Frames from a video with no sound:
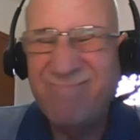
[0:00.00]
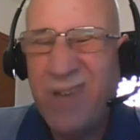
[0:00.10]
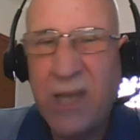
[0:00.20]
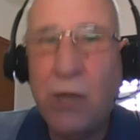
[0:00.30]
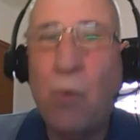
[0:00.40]

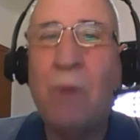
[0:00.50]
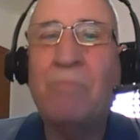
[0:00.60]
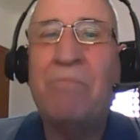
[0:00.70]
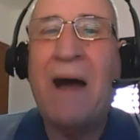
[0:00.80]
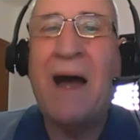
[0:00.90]
You
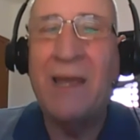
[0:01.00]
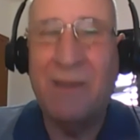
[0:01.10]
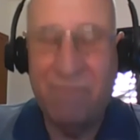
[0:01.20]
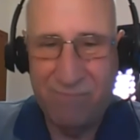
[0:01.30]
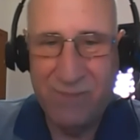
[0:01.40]
won't
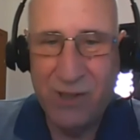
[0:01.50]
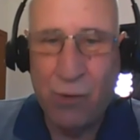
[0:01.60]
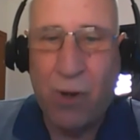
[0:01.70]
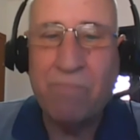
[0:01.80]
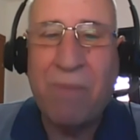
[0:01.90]
buy.
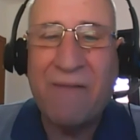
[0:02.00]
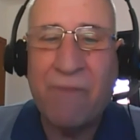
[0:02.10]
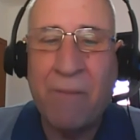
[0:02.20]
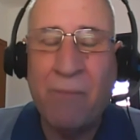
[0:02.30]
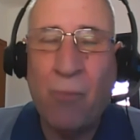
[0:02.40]
You won't buy
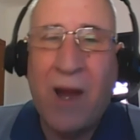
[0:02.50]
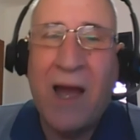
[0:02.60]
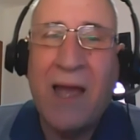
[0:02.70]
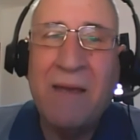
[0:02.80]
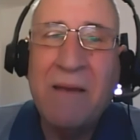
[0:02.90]
from him.
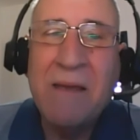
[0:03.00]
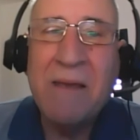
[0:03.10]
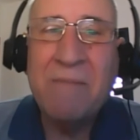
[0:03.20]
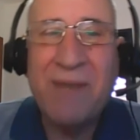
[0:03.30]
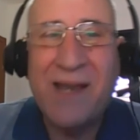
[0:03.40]
Why?
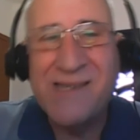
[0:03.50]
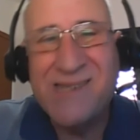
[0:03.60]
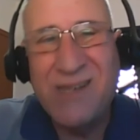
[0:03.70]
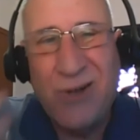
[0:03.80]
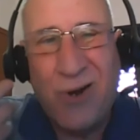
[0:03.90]

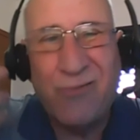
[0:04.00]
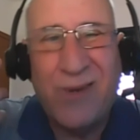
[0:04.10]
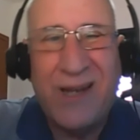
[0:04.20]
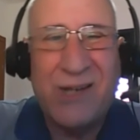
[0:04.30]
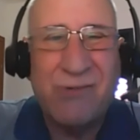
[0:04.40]
Because you don't
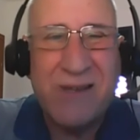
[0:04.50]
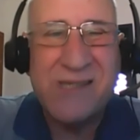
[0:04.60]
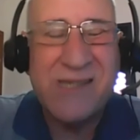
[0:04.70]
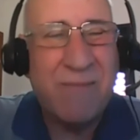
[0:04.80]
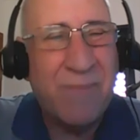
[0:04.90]
really
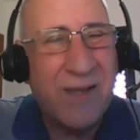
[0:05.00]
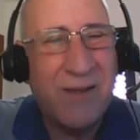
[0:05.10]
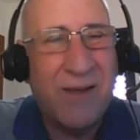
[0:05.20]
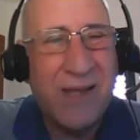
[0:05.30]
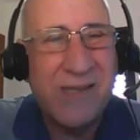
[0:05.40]
trust him.
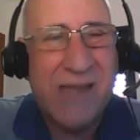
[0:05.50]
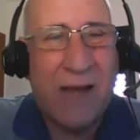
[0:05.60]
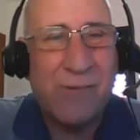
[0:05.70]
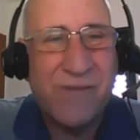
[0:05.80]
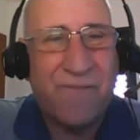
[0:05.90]
He
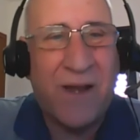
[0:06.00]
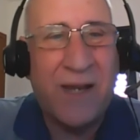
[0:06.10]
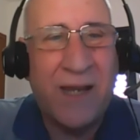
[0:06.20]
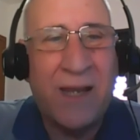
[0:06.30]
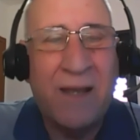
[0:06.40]
sounds
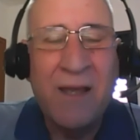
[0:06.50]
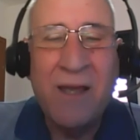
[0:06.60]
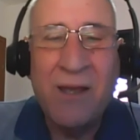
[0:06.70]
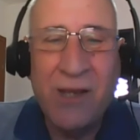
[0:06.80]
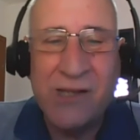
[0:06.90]
funny.
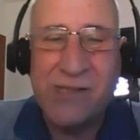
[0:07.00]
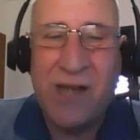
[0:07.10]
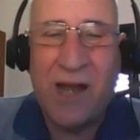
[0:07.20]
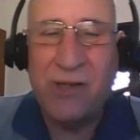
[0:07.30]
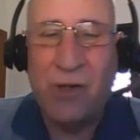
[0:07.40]

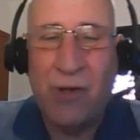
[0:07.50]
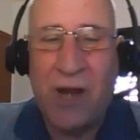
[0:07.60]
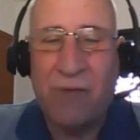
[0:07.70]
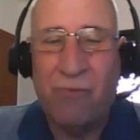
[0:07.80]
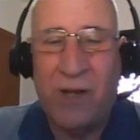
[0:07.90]
You're
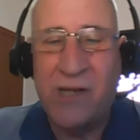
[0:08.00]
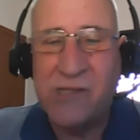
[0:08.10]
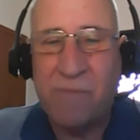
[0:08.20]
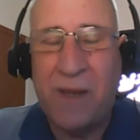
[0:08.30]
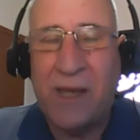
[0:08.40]
not really
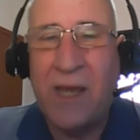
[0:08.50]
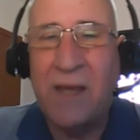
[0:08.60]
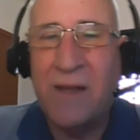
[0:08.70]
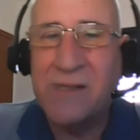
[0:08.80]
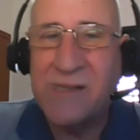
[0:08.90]

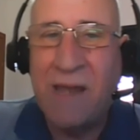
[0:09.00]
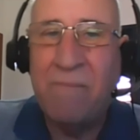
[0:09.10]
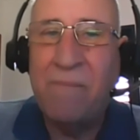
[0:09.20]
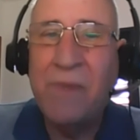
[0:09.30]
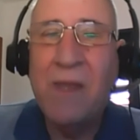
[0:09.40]
speaking the
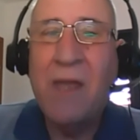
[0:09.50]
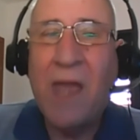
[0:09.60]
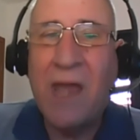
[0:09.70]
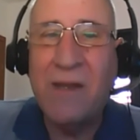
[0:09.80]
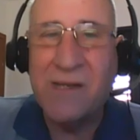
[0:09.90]
same.
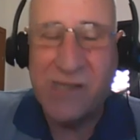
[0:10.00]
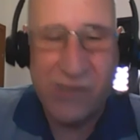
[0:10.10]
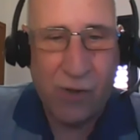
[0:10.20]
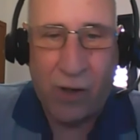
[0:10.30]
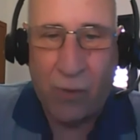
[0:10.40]
And this
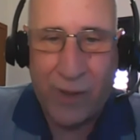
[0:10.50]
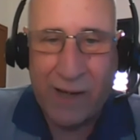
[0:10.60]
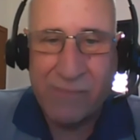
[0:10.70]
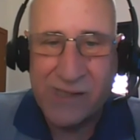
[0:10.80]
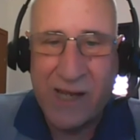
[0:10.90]
is all what
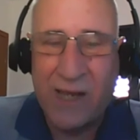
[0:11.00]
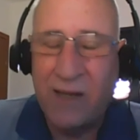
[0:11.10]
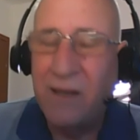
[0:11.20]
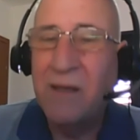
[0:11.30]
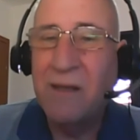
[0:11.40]
I'm
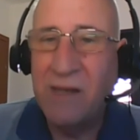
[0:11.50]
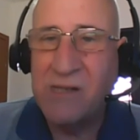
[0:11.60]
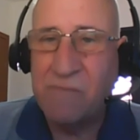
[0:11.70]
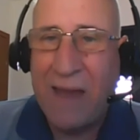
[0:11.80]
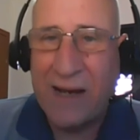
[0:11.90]
saying
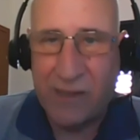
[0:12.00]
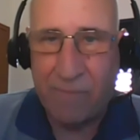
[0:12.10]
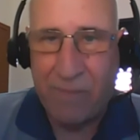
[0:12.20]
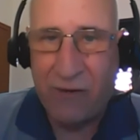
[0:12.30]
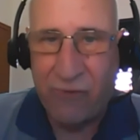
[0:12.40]
is backed up
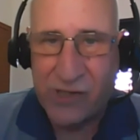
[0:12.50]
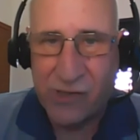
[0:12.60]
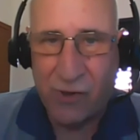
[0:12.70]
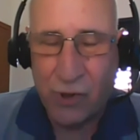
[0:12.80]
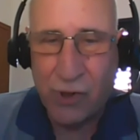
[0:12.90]
by
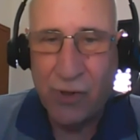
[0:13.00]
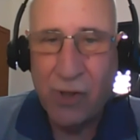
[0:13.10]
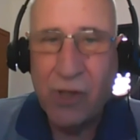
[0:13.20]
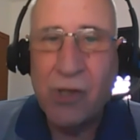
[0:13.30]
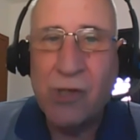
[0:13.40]
research.
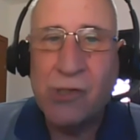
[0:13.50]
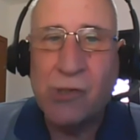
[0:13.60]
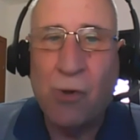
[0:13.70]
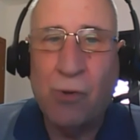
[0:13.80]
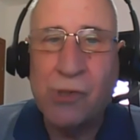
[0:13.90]
So